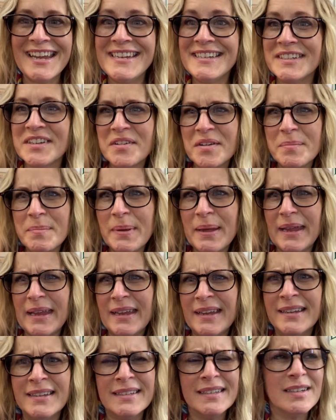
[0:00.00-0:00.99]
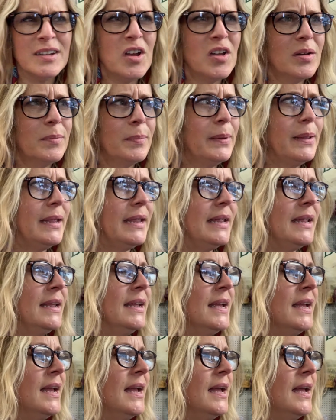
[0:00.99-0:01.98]
It's got to be, it's got to be.
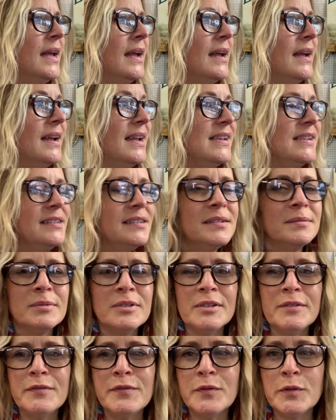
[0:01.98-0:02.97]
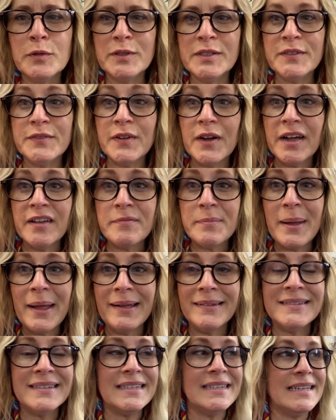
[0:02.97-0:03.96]
Uh, I ended up doing forty-five
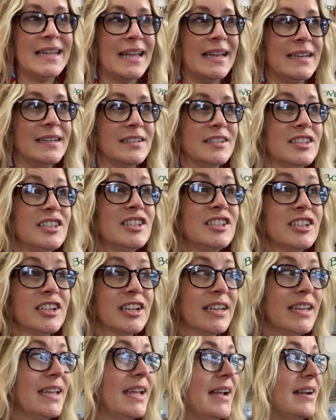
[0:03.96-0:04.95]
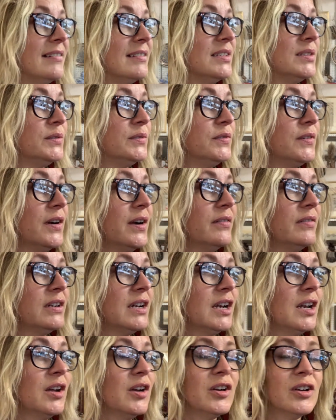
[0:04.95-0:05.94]
pounds in the end. I stuck it out till five
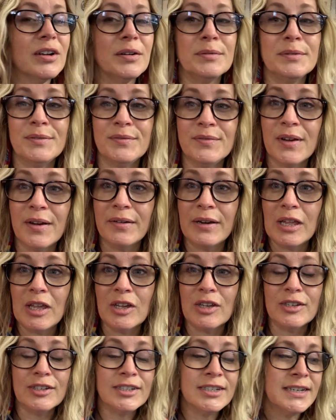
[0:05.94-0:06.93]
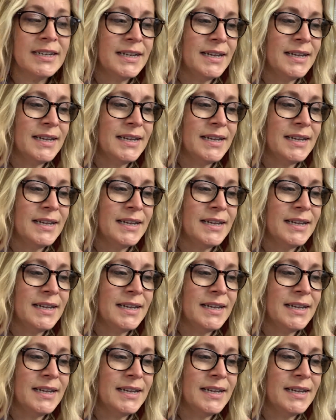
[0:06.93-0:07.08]
o'clock. I was very good.